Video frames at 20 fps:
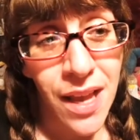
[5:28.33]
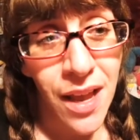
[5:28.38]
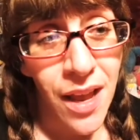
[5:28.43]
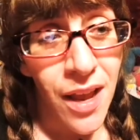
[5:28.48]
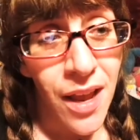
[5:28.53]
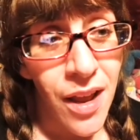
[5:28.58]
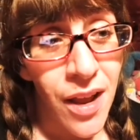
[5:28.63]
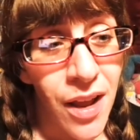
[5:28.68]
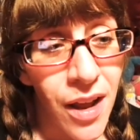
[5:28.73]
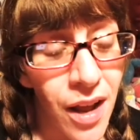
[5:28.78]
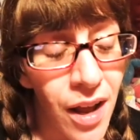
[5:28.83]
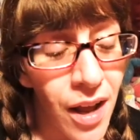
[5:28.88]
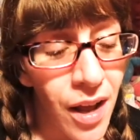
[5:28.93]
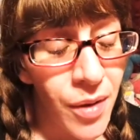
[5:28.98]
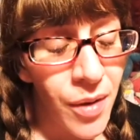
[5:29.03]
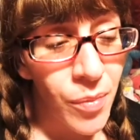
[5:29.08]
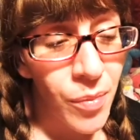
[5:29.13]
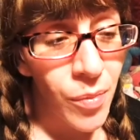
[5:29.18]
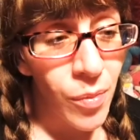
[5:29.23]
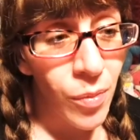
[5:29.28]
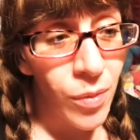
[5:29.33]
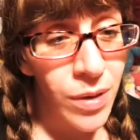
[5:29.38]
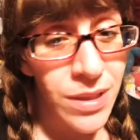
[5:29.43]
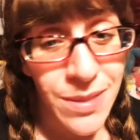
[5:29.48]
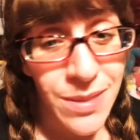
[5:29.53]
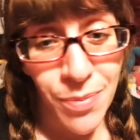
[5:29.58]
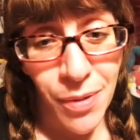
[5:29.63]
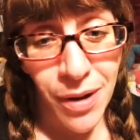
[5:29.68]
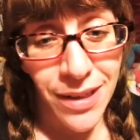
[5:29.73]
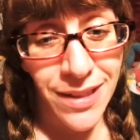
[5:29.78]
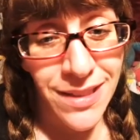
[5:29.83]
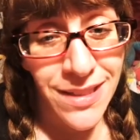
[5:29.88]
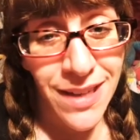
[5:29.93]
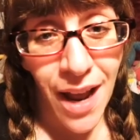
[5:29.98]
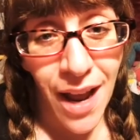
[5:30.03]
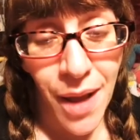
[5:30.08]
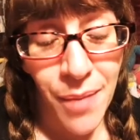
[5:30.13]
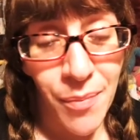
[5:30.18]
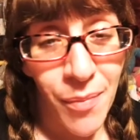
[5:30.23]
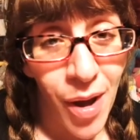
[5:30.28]
Um, once upon a time,
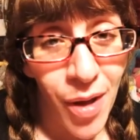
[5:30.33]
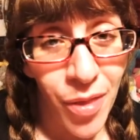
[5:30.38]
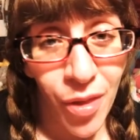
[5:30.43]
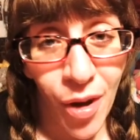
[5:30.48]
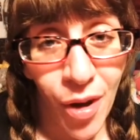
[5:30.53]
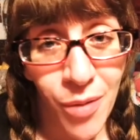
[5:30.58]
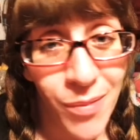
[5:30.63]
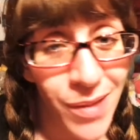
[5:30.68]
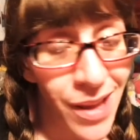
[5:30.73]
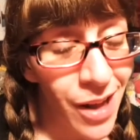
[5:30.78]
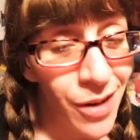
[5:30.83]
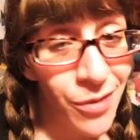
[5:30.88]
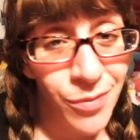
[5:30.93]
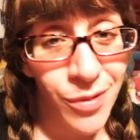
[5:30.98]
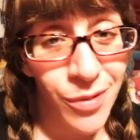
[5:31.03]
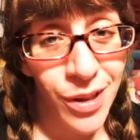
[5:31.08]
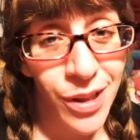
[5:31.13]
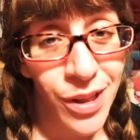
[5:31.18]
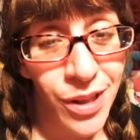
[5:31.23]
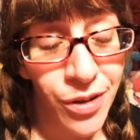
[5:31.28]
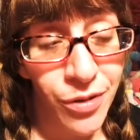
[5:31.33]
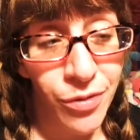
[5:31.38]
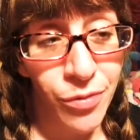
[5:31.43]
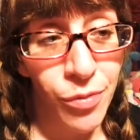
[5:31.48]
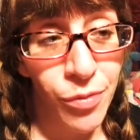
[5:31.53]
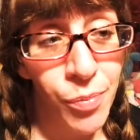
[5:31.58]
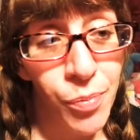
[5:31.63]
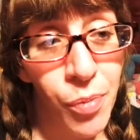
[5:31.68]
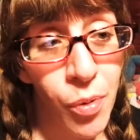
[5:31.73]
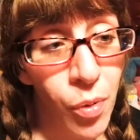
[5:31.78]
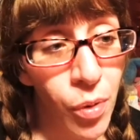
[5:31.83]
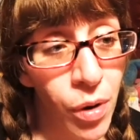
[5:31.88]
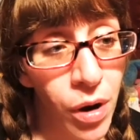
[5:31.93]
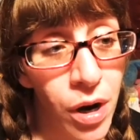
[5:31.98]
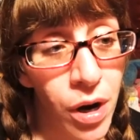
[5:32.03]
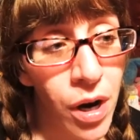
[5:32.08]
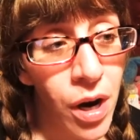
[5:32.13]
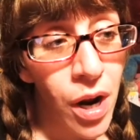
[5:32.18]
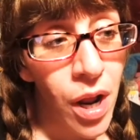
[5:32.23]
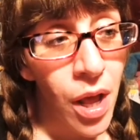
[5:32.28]
I thought we had a really good rapport,
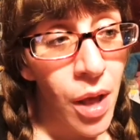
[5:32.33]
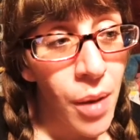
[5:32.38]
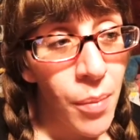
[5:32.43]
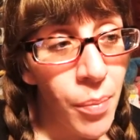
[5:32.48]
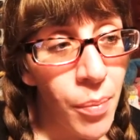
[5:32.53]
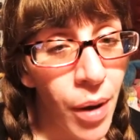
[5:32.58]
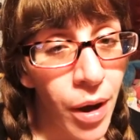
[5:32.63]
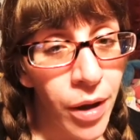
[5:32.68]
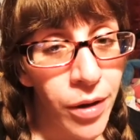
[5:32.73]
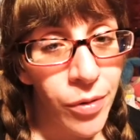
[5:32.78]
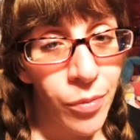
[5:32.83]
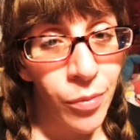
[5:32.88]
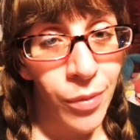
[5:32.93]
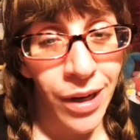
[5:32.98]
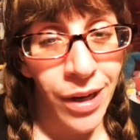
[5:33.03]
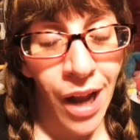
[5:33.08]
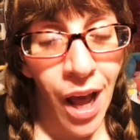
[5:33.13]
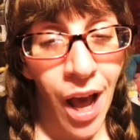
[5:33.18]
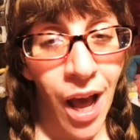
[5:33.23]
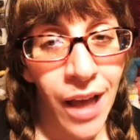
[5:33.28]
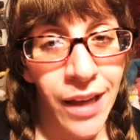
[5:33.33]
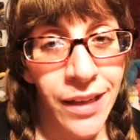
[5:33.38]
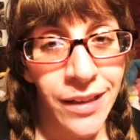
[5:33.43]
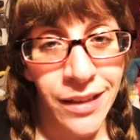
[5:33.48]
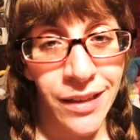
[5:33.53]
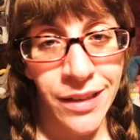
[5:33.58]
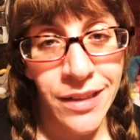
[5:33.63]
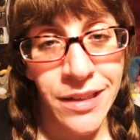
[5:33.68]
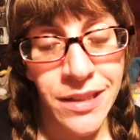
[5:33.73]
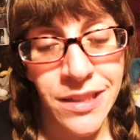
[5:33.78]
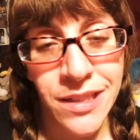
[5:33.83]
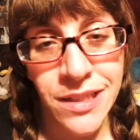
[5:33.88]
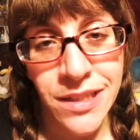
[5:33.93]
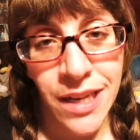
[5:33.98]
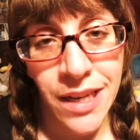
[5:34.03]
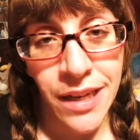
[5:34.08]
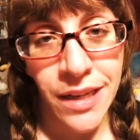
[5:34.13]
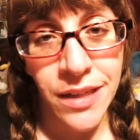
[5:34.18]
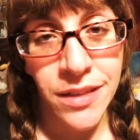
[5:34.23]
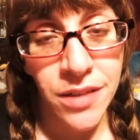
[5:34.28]
but when I needed to take
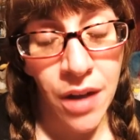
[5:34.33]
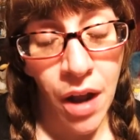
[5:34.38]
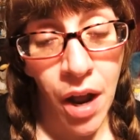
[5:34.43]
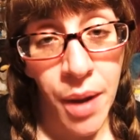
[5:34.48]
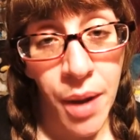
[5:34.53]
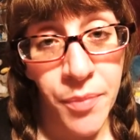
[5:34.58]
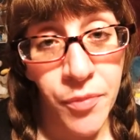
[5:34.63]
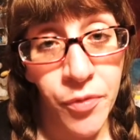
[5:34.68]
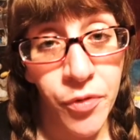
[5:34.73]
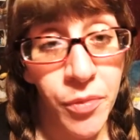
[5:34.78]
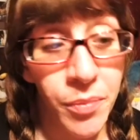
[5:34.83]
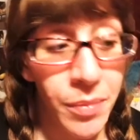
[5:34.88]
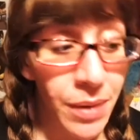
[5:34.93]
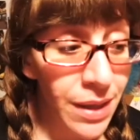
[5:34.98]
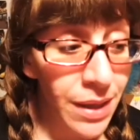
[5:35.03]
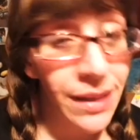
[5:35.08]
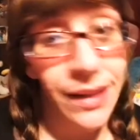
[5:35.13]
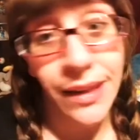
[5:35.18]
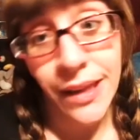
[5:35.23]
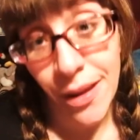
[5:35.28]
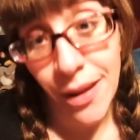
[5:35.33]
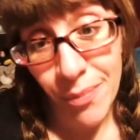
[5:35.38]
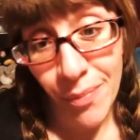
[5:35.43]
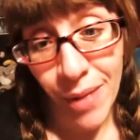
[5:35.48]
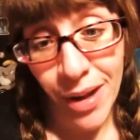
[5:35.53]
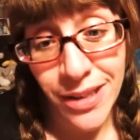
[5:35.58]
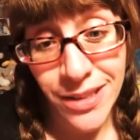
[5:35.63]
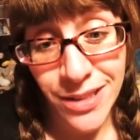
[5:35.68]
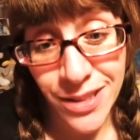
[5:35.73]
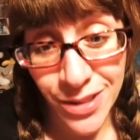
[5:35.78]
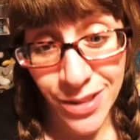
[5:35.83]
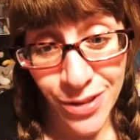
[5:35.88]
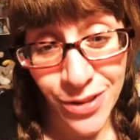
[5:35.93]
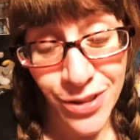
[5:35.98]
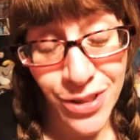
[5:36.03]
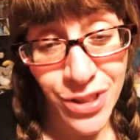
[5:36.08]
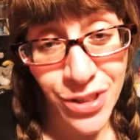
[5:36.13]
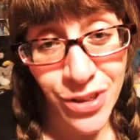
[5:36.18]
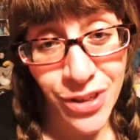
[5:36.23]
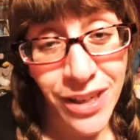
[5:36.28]
time for me to get my
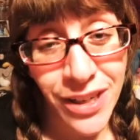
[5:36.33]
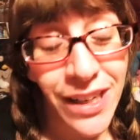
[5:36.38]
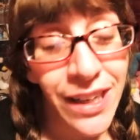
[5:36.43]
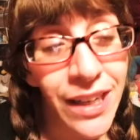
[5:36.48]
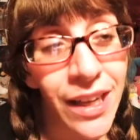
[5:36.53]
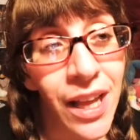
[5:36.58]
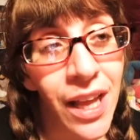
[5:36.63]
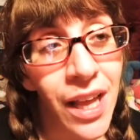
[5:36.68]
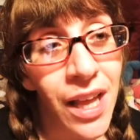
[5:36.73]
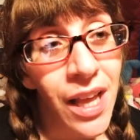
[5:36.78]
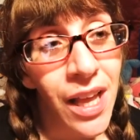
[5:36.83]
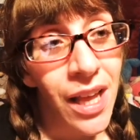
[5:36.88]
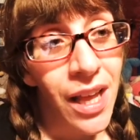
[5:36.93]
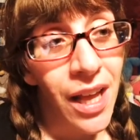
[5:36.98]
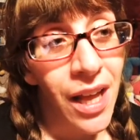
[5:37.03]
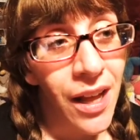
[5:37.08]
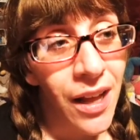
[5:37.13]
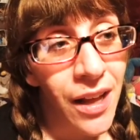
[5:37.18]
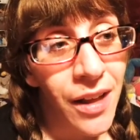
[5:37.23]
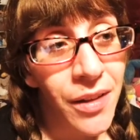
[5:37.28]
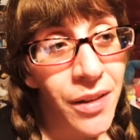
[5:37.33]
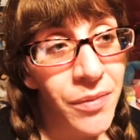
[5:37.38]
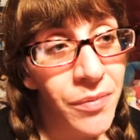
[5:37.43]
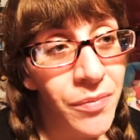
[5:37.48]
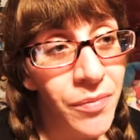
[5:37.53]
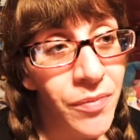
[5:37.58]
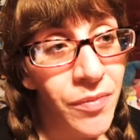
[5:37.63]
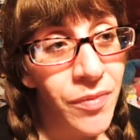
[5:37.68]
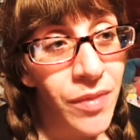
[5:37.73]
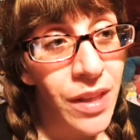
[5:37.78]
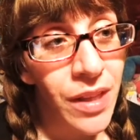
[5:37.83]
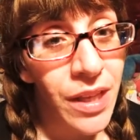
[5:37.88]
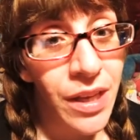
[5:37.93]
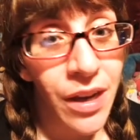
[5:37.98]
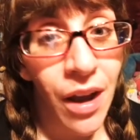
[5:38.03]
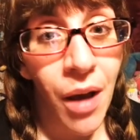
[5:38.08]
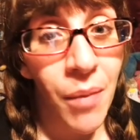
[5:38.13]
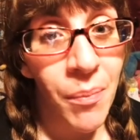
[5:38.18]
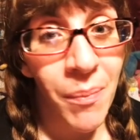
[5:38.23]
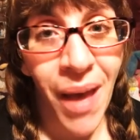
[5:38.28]
surgery, um, he got
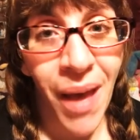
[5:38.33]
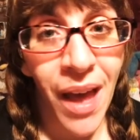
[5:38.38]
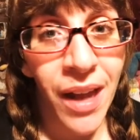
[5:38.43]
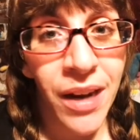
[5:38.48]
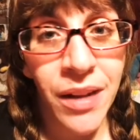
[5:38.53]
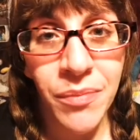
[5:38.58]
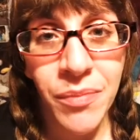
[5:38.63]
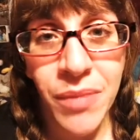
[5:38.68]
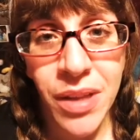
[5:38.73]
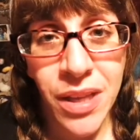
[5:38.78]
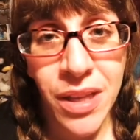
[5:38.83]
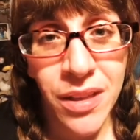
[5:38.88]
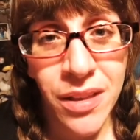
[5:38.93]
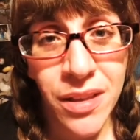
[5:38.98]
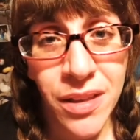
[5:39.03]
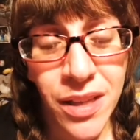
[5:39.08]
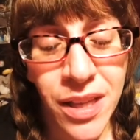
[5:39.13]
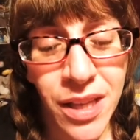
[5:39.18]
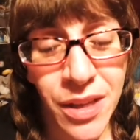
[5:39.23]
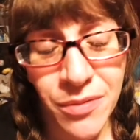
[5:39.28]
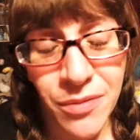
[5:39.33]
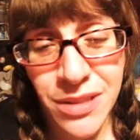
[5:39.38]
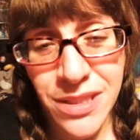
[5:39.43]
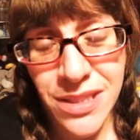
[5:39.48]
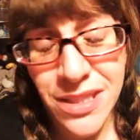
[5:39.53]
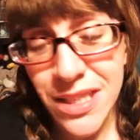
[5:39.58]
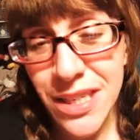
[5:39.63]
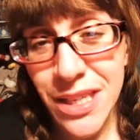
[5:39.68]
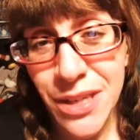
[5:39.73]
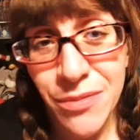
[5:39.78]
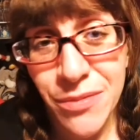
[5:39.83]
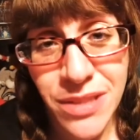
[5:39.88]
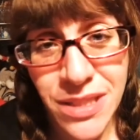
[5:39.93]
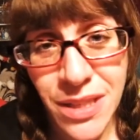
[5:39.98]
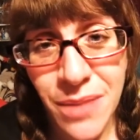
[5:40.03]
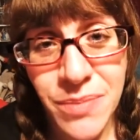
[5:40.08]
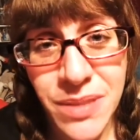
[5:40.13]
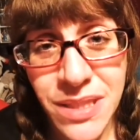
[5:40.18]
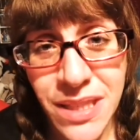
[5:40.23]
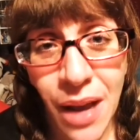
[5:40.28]
mad at me. He was he was
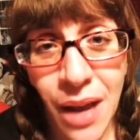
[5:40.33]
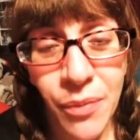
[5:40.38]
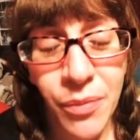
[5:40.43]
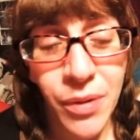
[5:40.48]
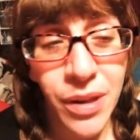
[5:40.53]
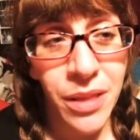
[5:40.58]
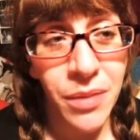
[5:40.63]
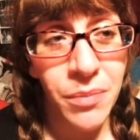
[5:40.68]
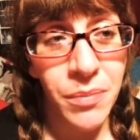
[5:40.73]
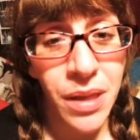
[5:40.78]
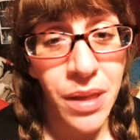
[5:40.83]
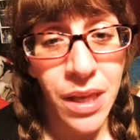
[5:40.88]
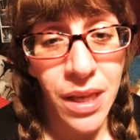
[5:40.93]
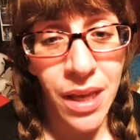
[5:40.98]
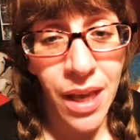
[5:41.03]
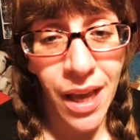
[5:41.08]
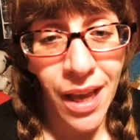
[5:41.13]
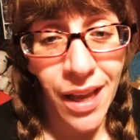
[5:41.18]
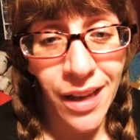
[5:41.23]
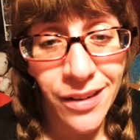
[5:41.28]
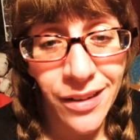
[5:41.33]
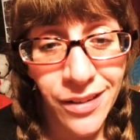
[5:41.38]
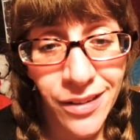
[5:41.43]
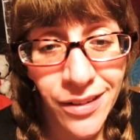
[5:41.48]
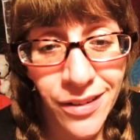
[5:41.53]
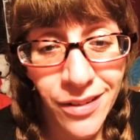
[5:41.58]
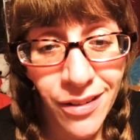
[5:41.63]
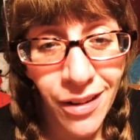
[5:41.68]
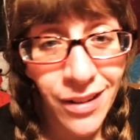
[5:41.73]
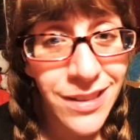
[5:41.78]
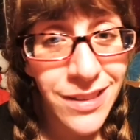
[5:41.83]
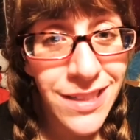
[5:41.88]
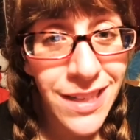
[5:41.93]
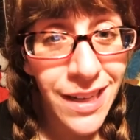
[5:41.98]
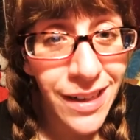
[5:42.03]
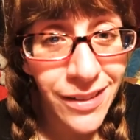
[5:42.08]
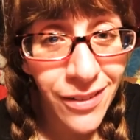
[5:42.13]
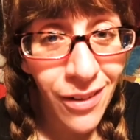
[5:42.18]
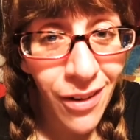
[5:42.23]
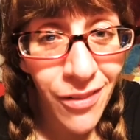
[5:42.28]
upset with me. Got ticked
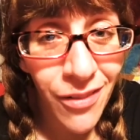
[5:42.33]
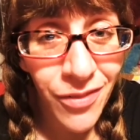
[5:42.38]
off at